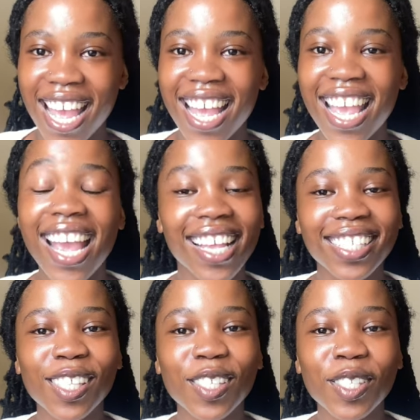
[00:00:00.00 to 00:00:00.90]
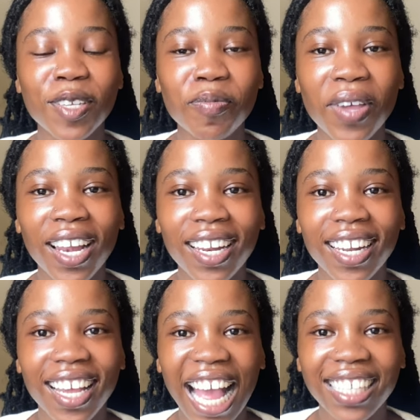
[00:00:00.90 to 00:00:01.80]
Hey, sizimele
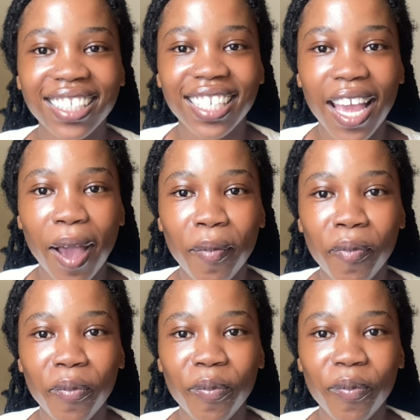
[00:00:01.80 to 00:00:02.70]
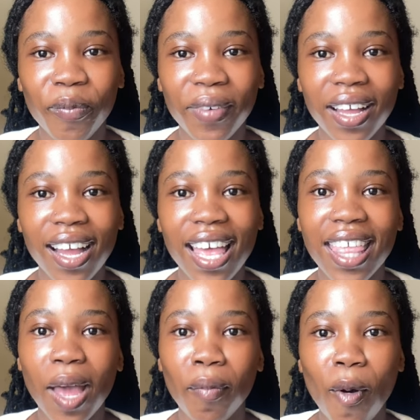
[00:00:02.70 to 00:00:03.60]
nekazini yami.
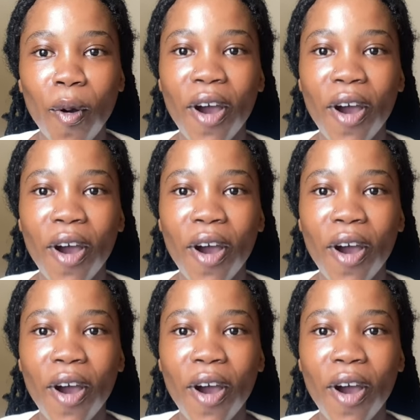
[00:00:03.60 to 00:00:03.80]
Yabo